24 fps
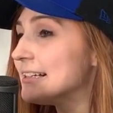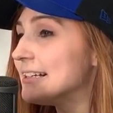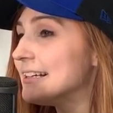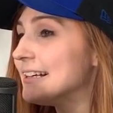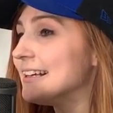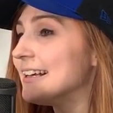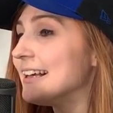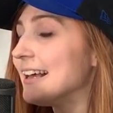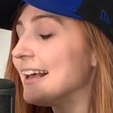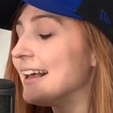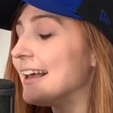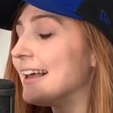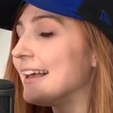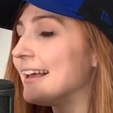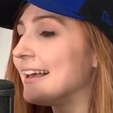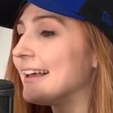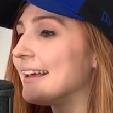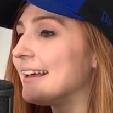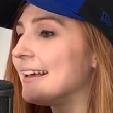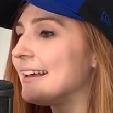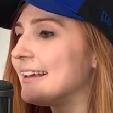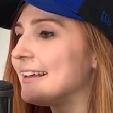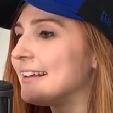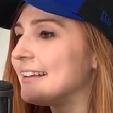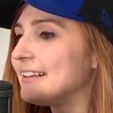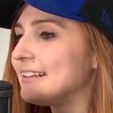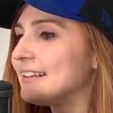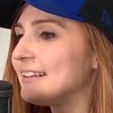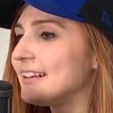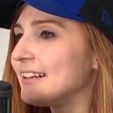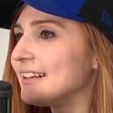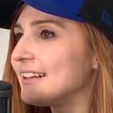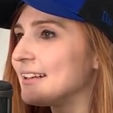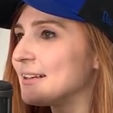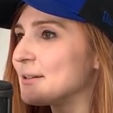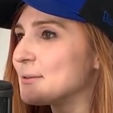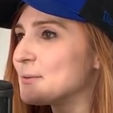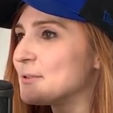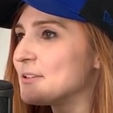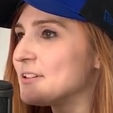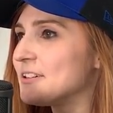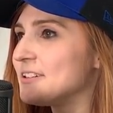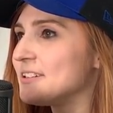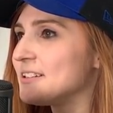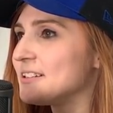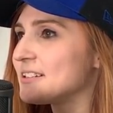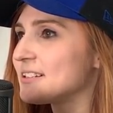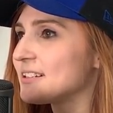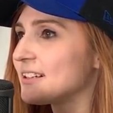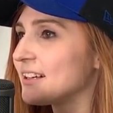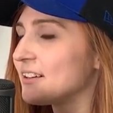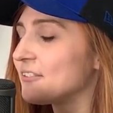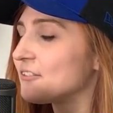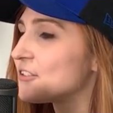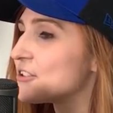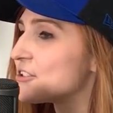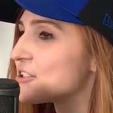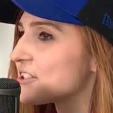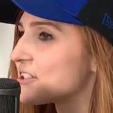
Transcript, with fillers: Mm-hmm. And it was, at